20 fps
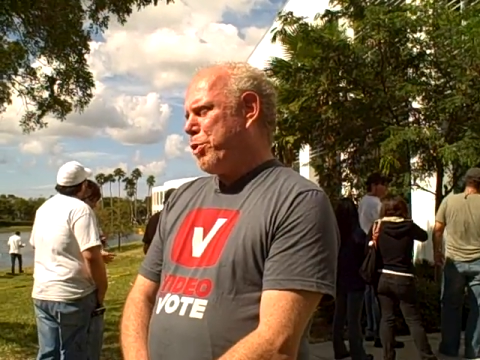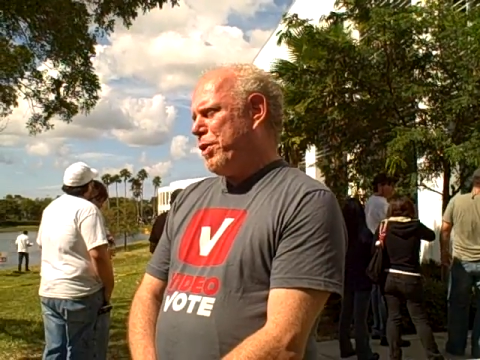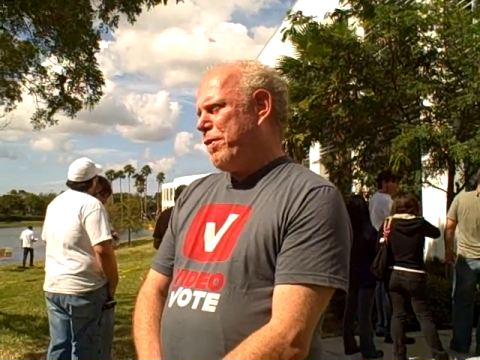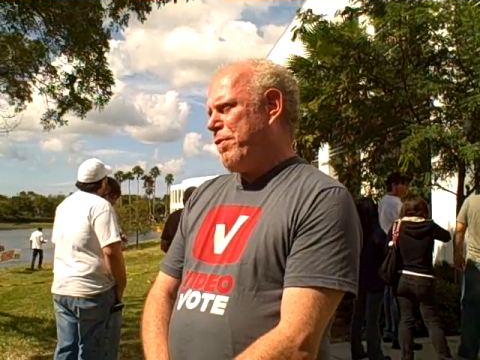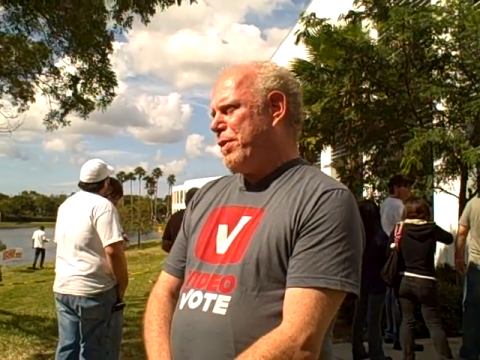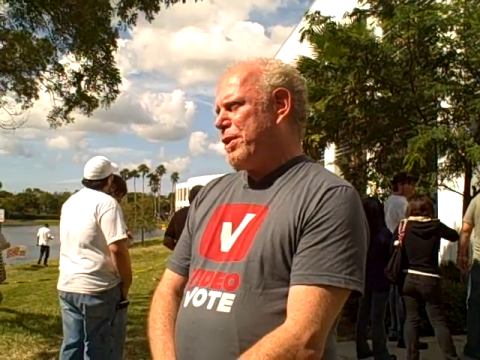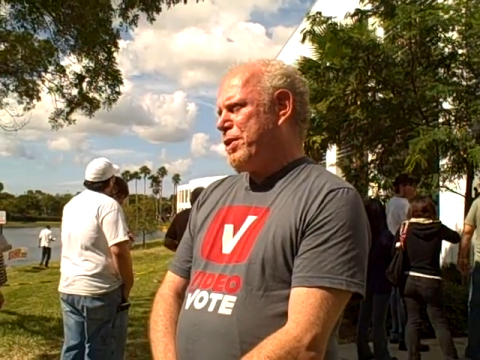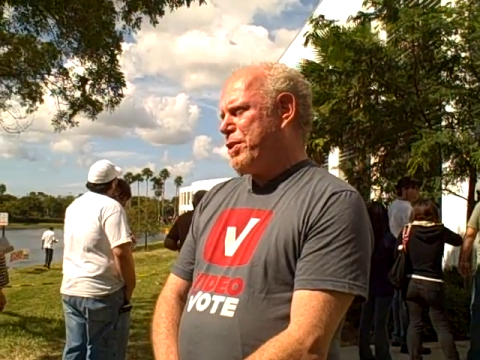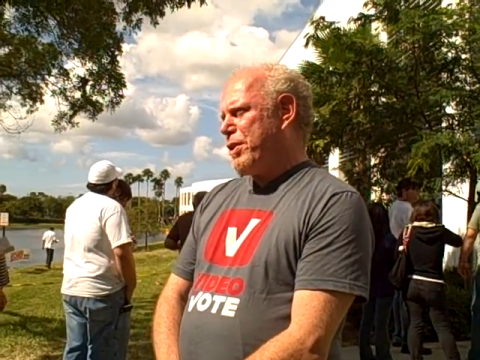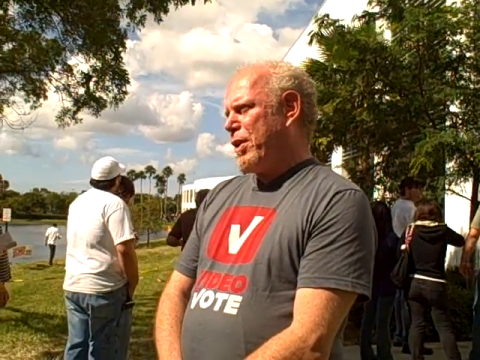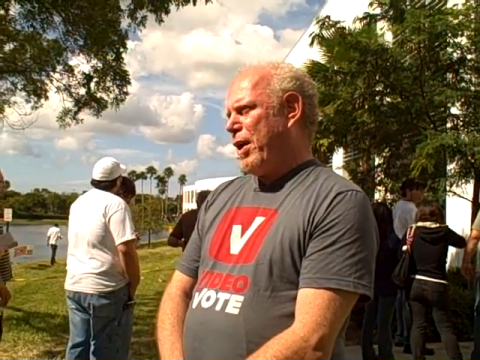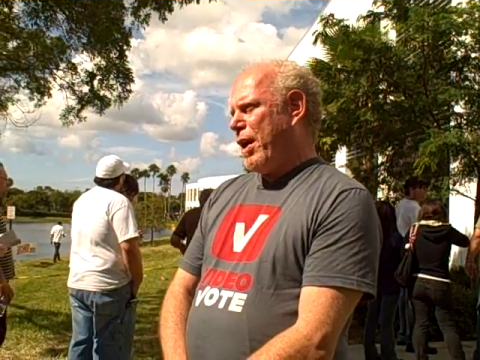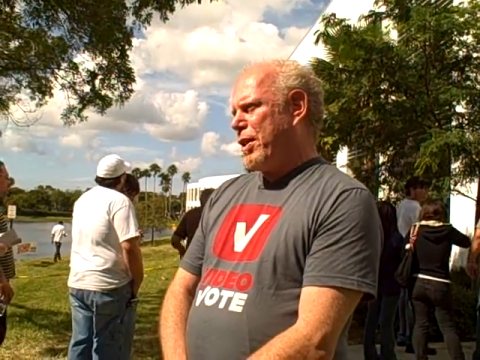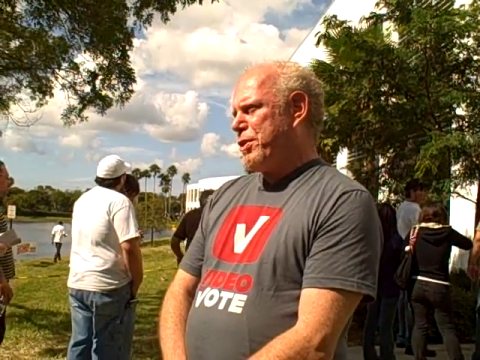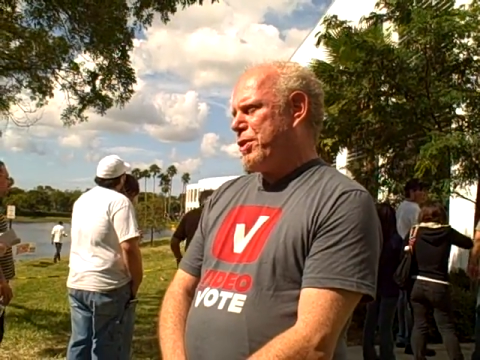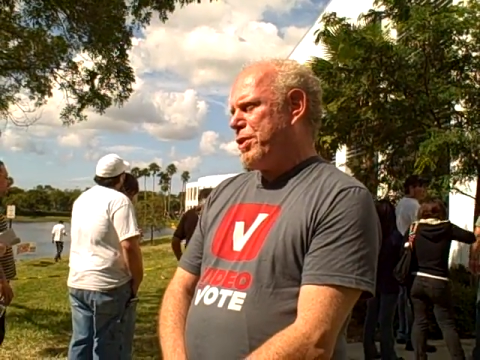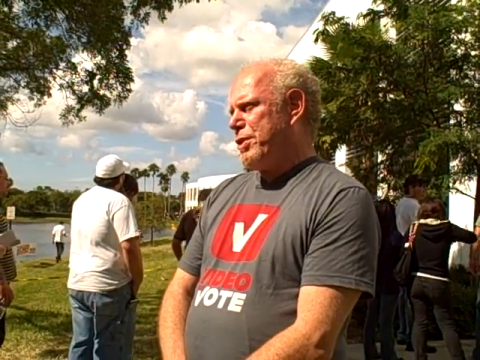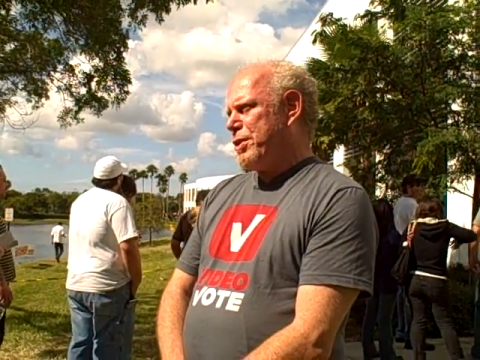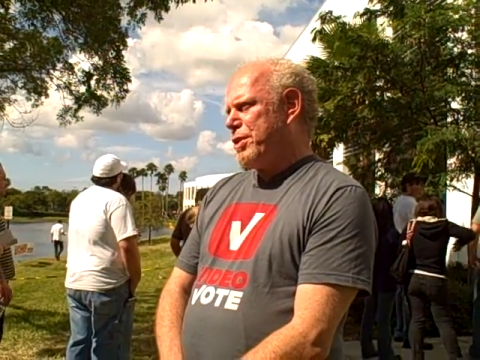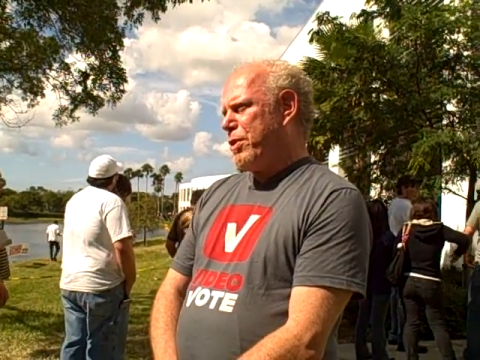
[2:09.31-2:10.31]
previous
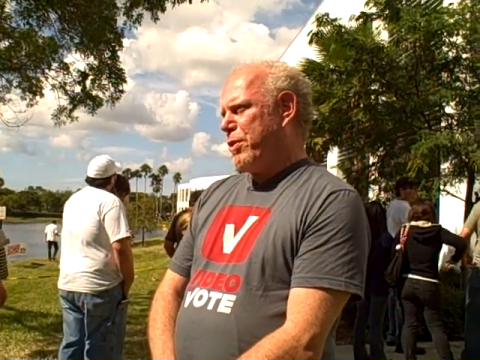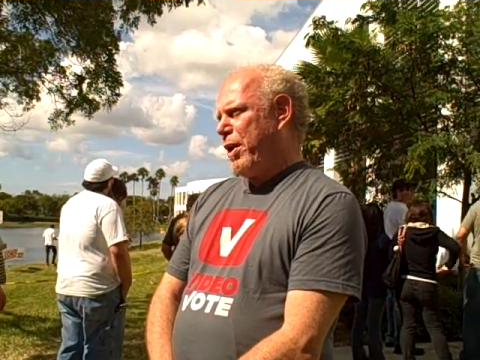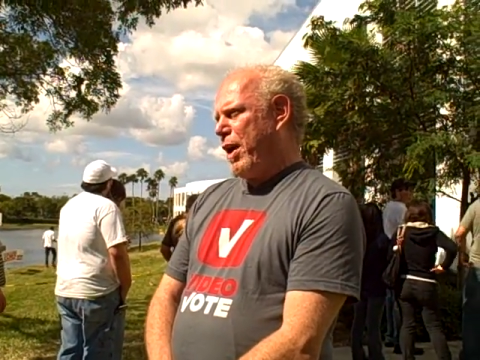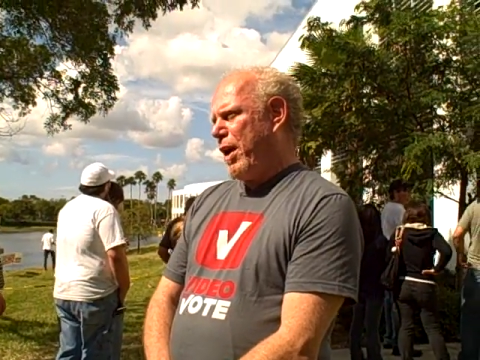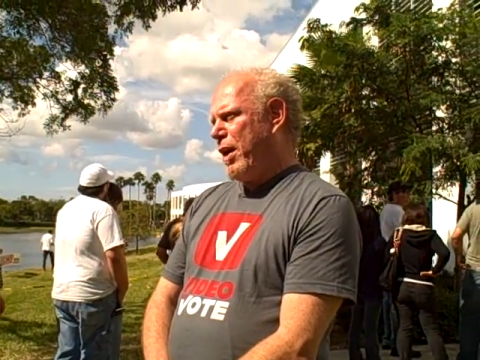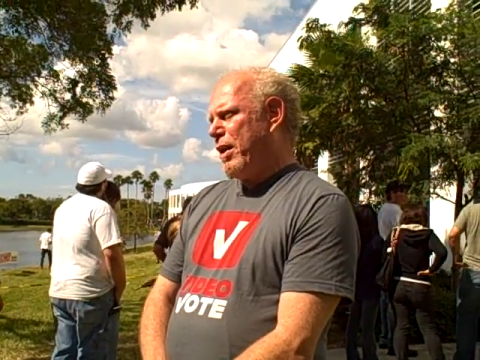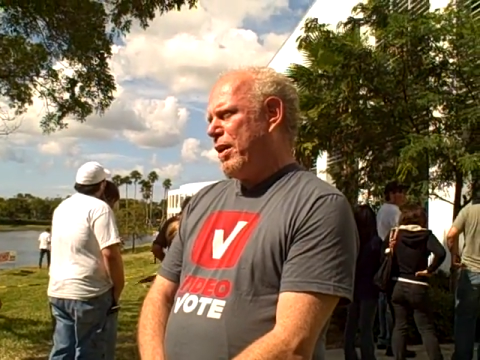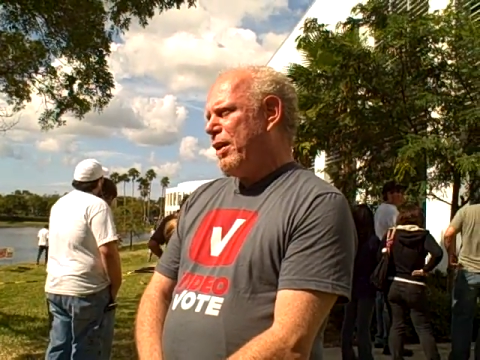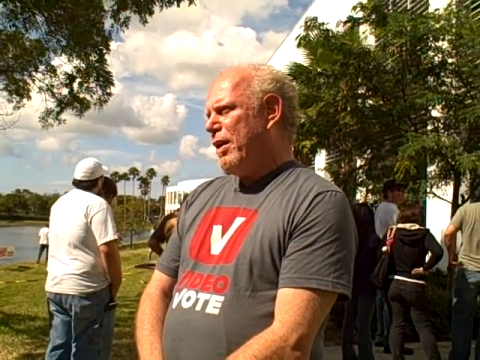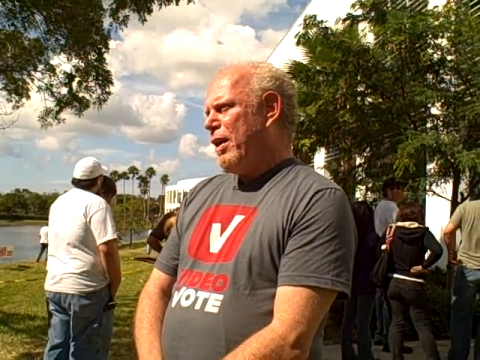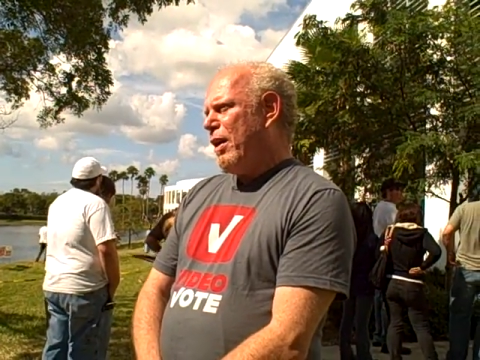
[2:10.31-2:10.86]
elections, okay?